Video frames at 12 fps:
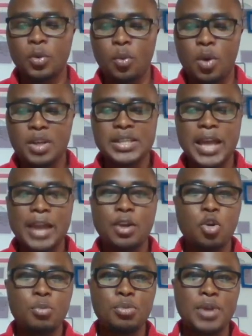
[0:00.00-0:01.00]
Once I
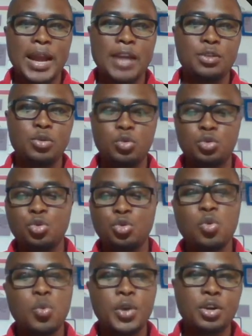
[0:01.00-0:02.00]
open, like I told
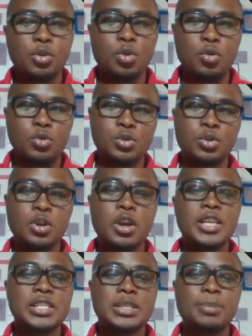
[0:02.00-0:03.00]
you, we close.
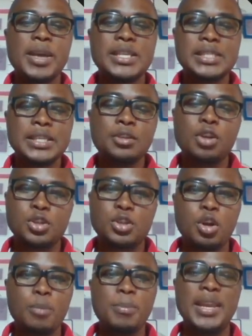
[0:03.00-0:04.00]
Spacing
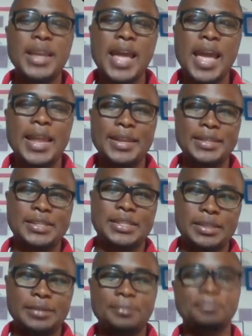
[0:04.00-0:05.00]
does not mean
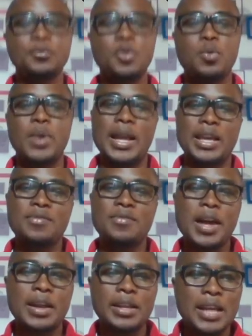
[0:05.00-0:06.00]
anything. We can
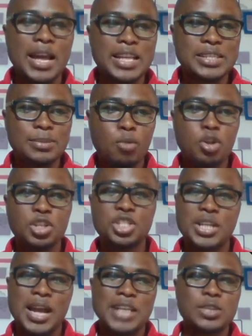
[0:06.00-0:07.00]
give as
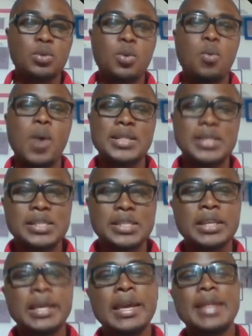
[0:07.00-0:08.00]
much as we
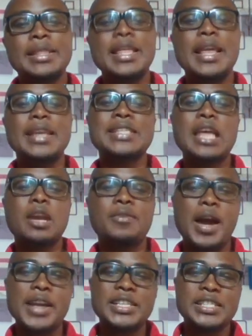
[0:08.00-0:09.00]
want. Then inside
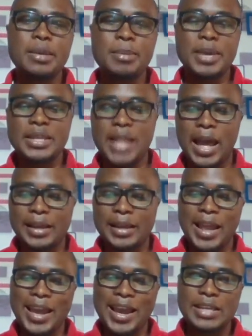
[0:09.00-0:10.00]
of our HTML
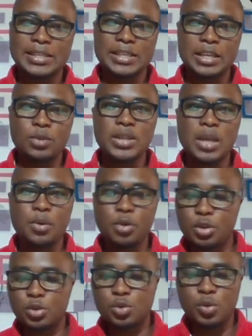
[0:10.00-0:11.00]
tag, like I said, what are we
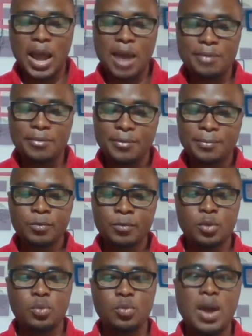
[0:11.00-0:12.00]
going to have?
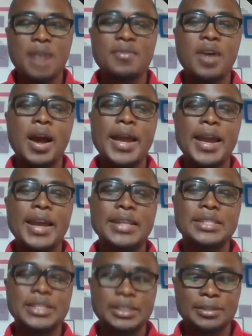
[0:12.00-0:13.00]
We'll have our
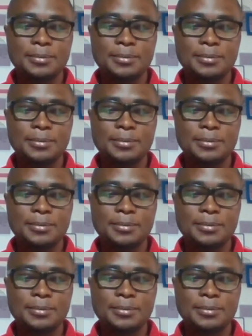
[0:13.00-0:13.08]
head.